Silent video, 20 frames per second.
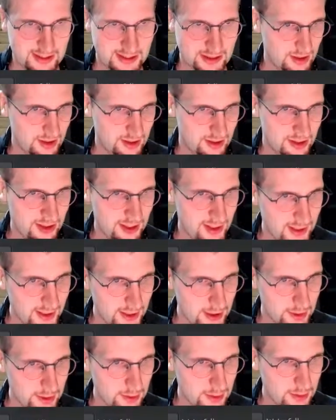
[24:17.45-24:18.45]
The
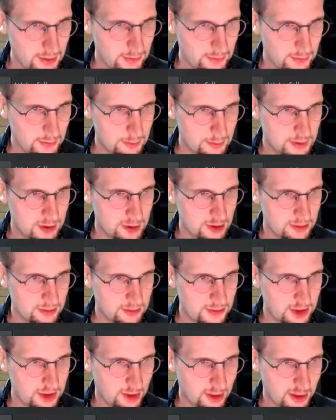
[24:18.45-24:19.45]
A will become the
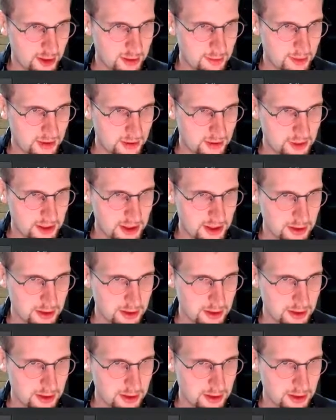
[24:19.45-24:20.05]
argument to here,